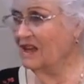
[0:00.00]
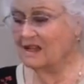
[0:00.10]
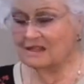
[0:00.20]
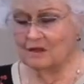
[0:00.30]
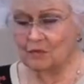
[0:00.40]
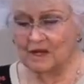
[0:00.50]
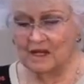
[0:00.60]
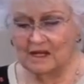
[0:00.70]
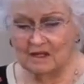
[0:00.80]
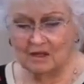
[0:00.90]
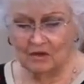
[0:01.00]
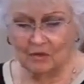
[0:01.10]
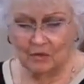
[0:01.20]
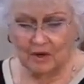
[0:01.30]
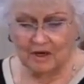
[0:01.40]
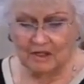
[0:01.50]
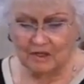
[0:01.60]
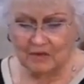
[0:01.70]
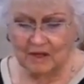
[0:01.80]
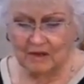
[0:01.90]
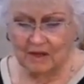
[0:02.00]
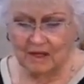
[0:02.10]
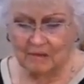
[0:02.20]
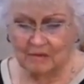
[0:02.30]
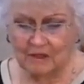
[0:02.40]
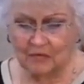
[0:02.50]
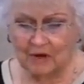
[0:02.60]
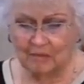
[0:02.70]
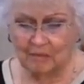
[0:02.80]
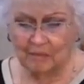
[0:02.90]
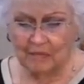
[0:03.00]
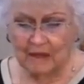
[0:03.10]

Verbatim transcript: And so we need to know where our strength comes from.